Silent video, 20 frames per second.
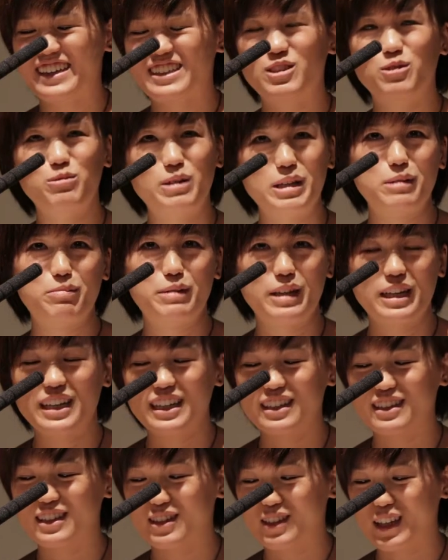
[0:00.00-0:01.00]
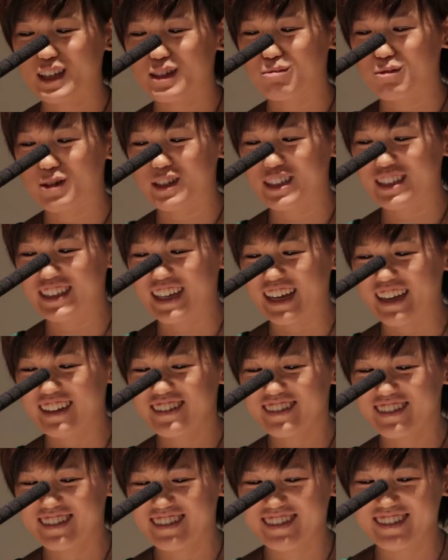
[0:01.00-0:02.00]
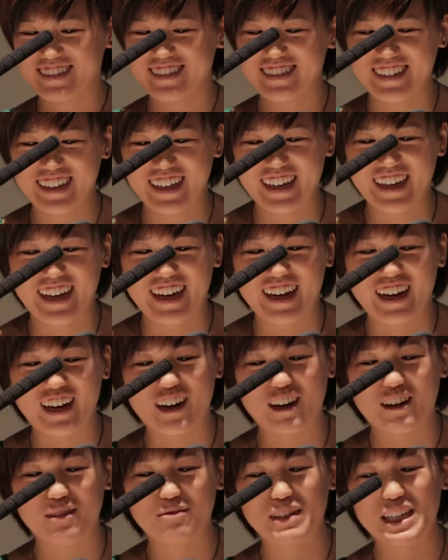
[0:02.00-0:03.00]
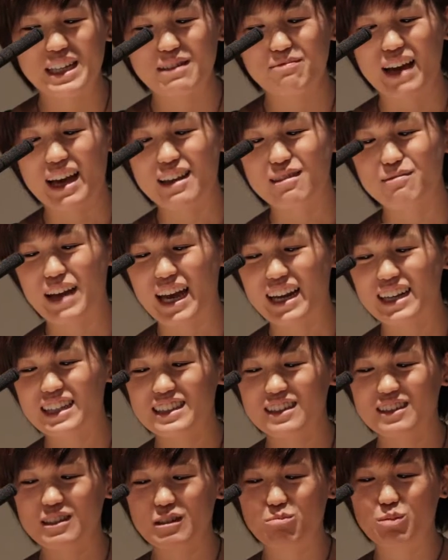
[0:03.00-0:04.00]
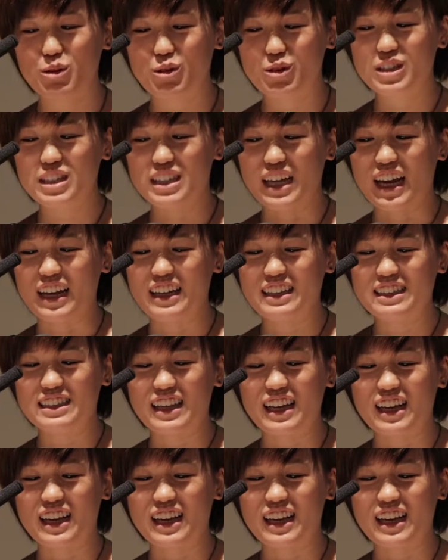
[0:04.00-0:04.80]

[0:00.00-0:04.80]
So Wikipedia still has more to say. In mathematics and computer science,